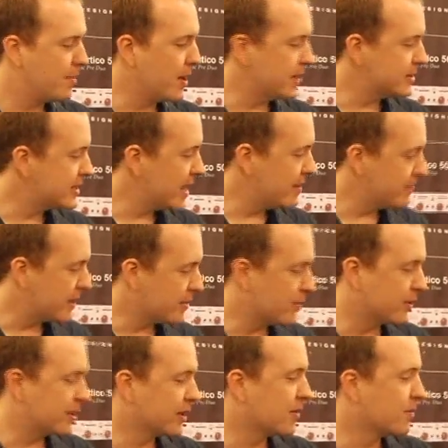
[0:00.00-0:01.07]
But same thing
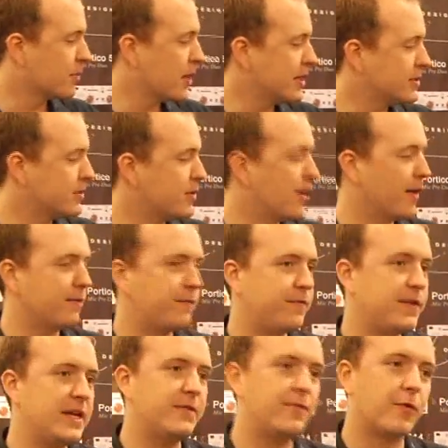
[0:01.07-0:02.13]
with the compressor. You have
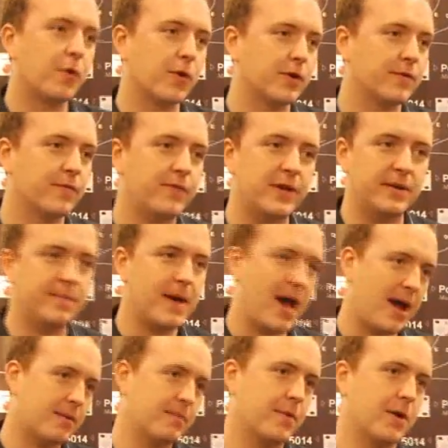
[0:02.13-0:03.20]
feed forward and
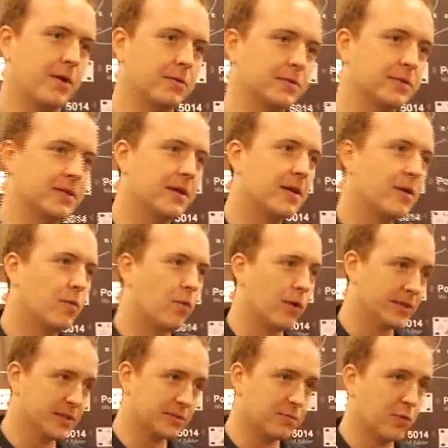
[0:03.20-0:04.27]
feedback modes.
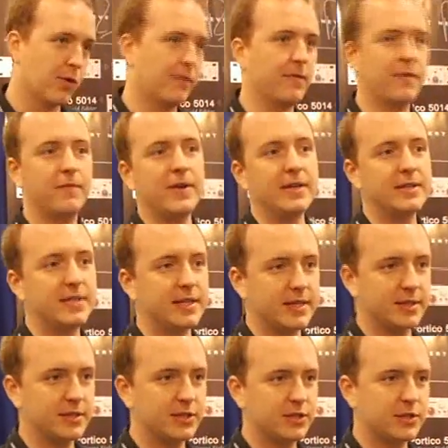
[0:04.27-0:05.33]
One's more of a
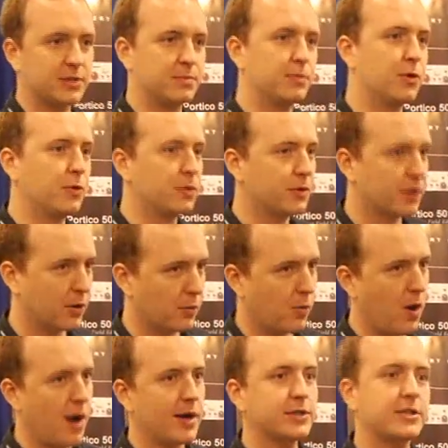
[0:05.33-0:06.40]
vintage, smoother,
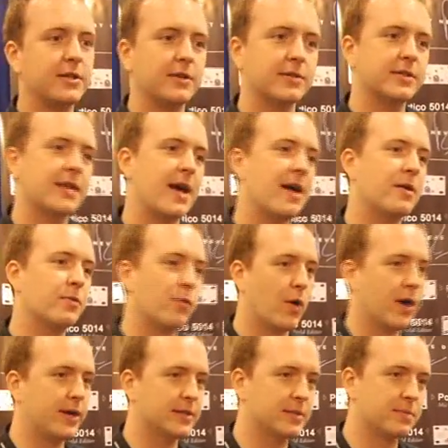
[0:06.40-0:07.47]
washier sound.
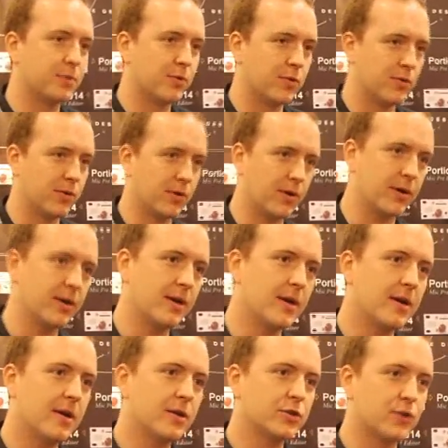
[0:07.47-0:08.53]
One is more
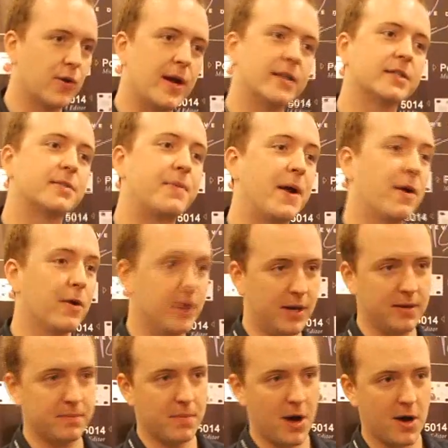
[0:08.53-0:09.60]
transparent
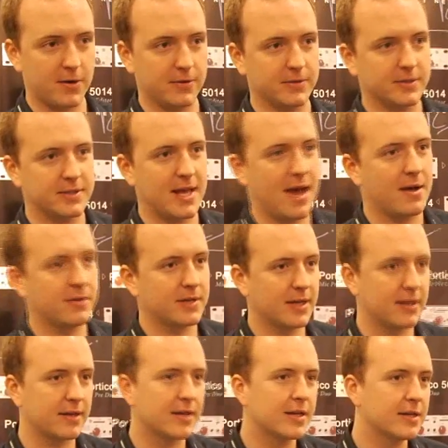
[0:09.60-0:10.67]
and modern sounding.